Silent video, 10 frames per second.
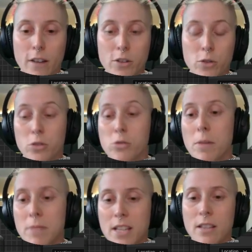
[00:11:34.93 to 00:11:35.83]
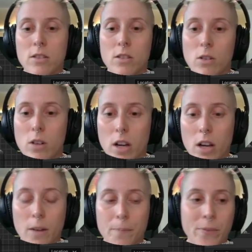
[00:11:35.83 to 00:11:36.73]
visual scripting, so
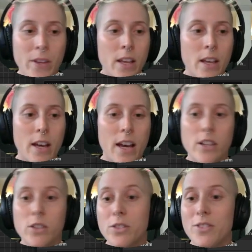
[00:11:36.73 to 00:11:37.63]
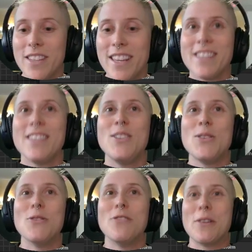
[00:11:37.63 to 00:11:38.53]
I don't yet
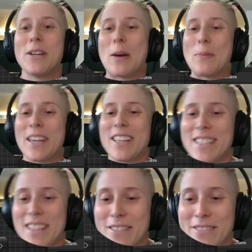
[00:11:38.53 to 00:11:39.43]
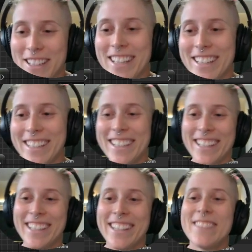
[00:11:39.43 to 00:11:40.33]
do very complicated stuff.
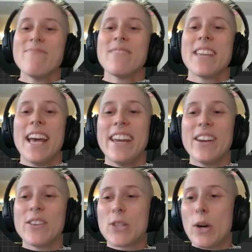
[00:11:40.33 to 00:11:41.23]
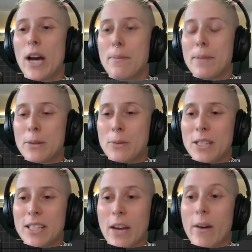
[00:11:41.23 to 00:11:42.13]
And also I played
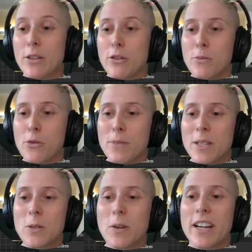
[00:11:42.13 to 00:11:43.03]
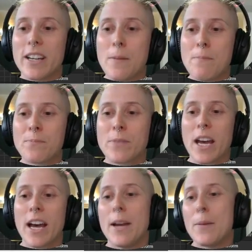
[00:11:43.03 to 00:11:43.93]
with the character movement, so
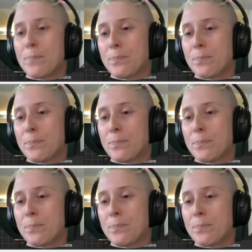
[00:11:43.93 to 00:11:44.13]
I